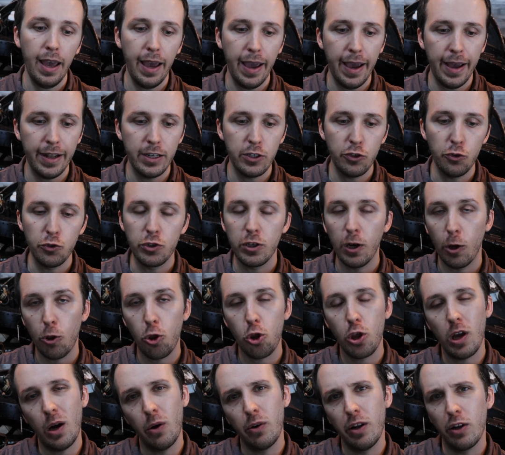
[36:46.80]
and you
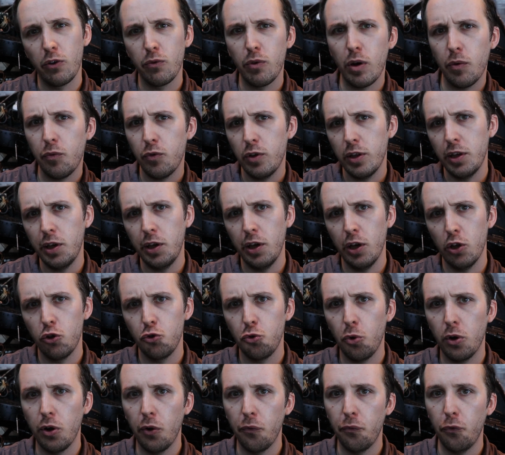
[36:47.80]
touch down at roughly uh,
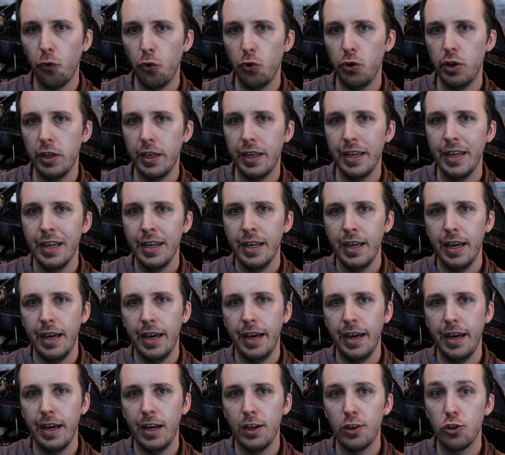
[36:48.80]
230,
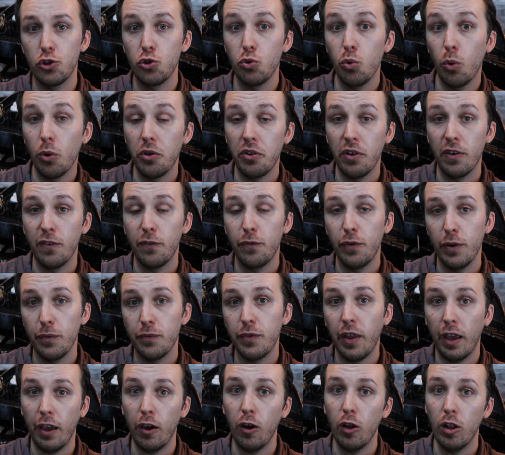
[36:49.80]
uh,
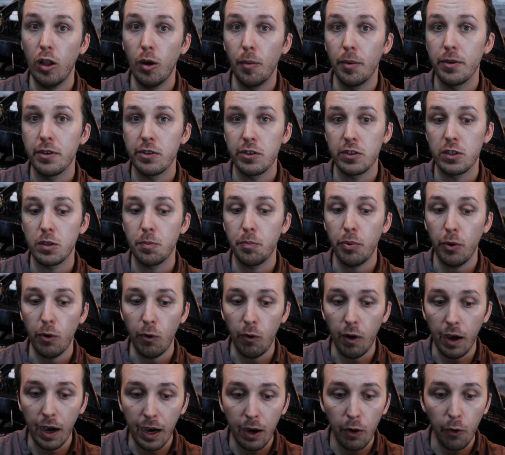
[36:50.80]
250 kilometers
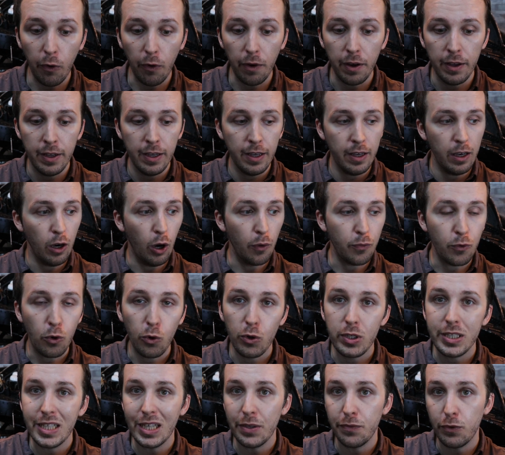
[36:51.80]
per hour. Of
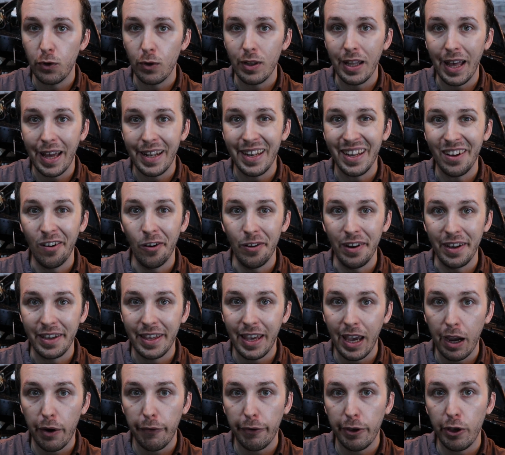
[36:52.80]
course, if you're landing on a
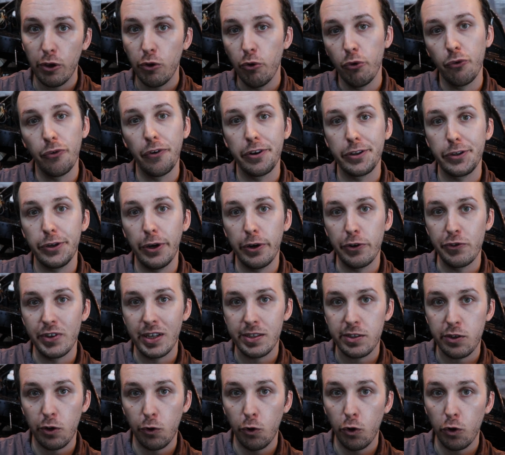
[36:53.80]
carrier, you've got your
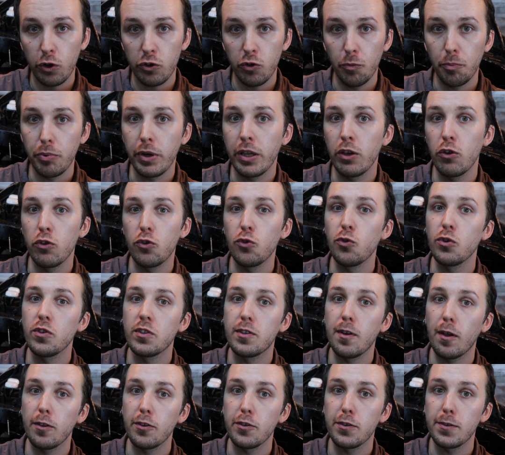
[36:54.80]
arrestor hook to bring you to a
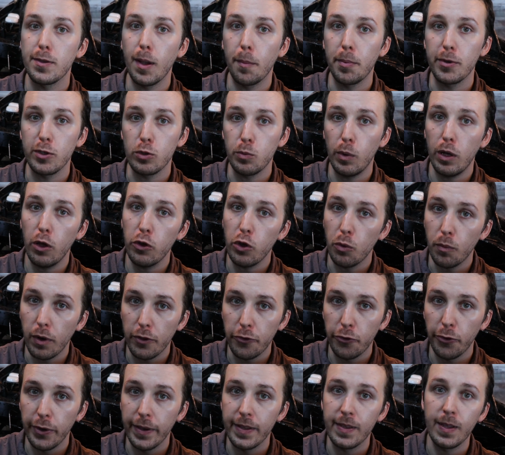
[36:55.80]
sudden stop as well. You
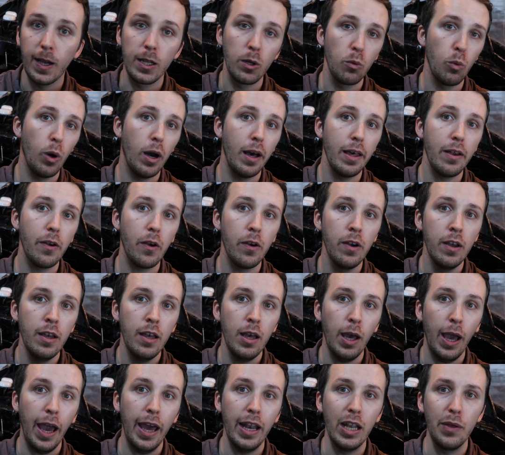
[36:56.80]
want to hit that wire,
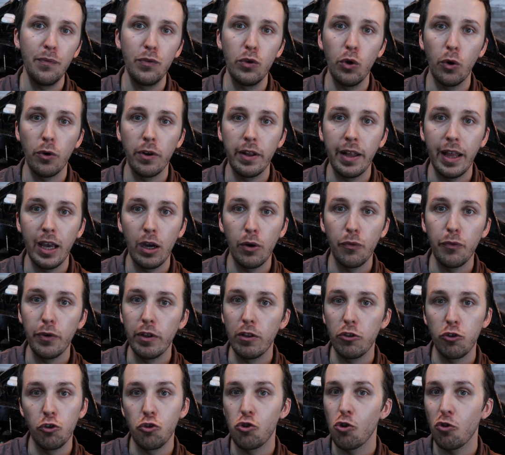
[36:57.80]
and if you're on an
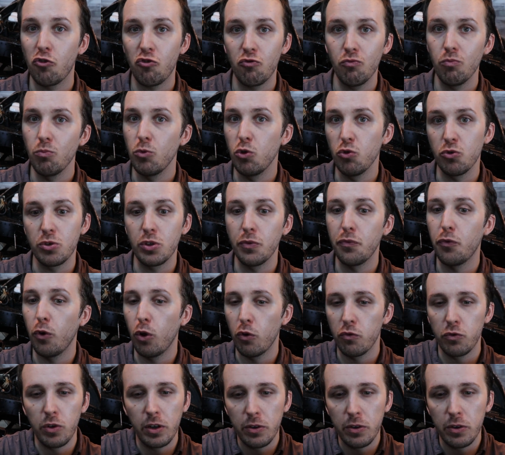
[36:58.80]
airfield, you just use the full